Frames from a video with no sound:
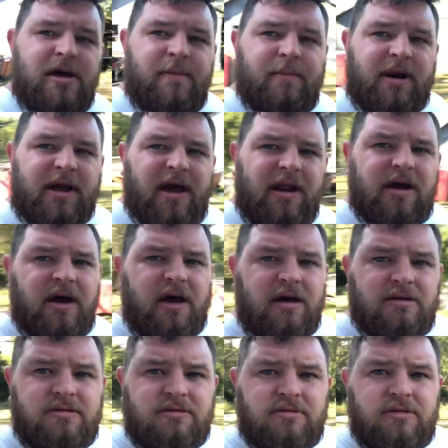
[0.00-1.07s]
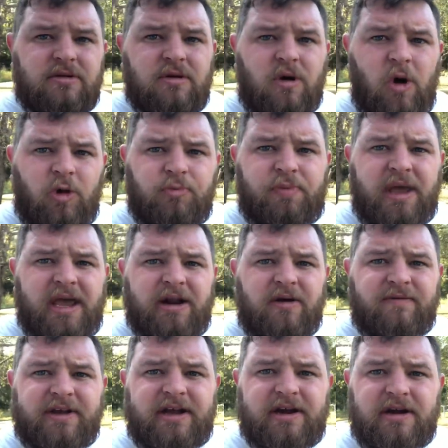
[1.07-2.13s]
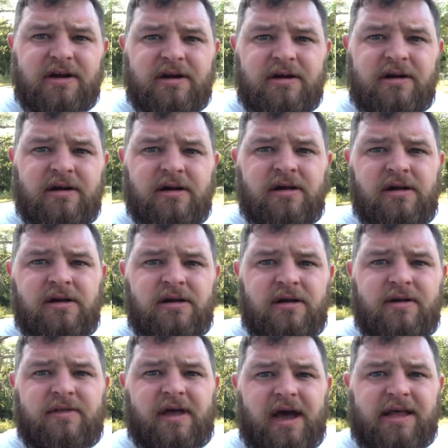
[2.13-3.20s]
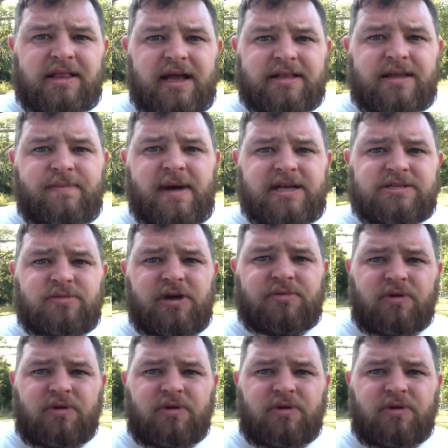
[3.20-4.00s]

But I got a old pen over here that I'd like to mess with.